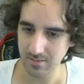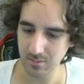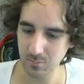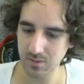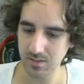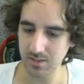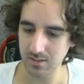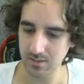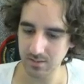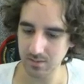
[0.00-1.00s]
Oh well,
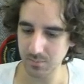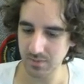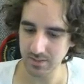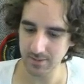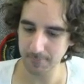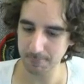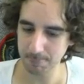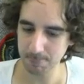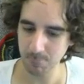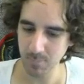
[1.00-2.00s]
let me
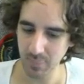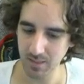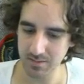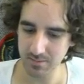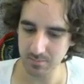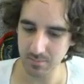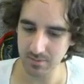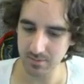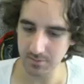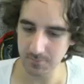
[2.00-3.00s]
adjust the
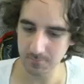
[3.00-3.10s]
bezier